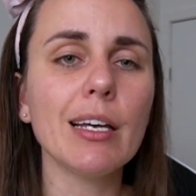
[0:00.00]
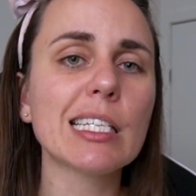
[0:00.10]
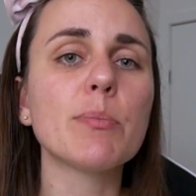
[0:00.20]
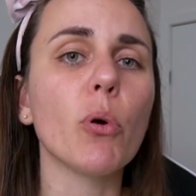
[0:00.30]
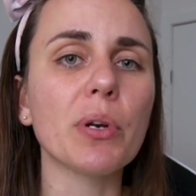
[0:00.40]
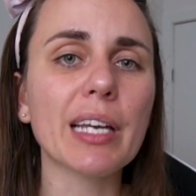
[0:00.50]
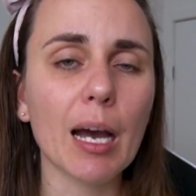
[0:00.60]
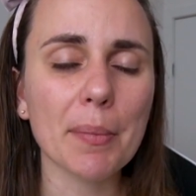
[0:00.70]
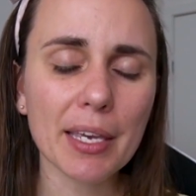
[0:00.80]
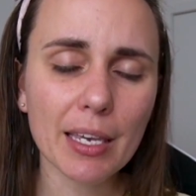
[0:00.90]
spawn
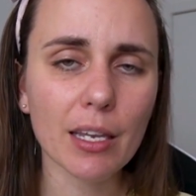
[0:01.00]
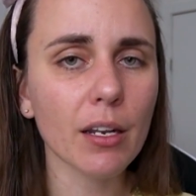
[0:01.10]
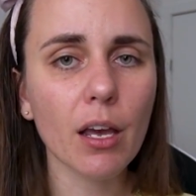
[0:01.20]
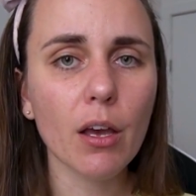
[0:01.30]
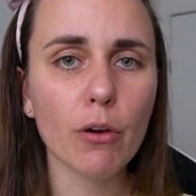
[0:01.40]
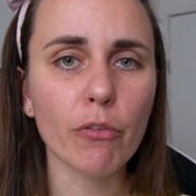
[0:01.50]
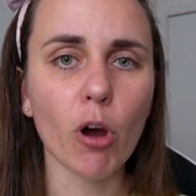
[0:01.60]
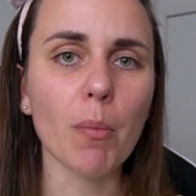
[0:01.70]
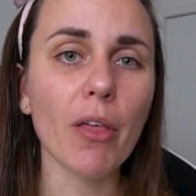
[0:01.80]
come in from